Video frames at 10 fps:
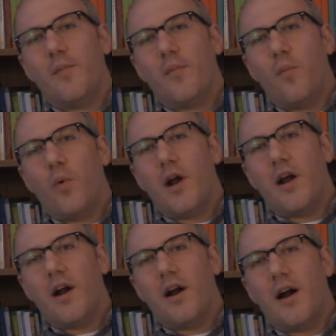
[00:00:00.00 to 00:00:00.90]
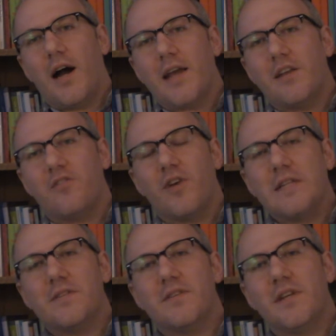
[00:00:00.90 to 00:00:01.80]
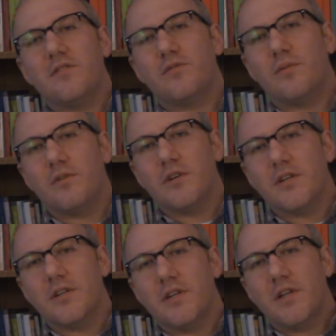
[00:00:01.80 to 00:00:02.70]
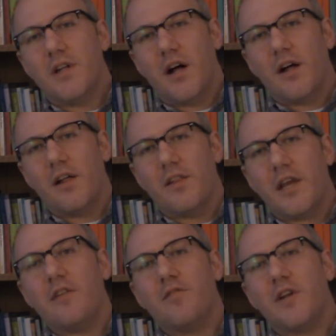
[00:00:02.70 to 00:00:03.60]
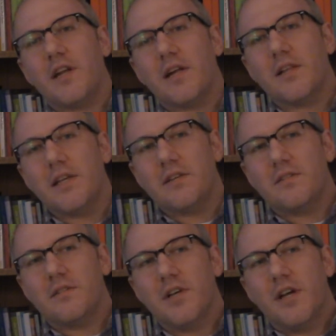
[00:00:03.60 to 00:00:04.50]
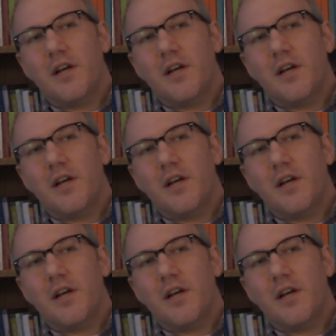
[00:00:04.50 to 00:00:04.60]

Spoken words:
where I can transcend toward the infinite at least.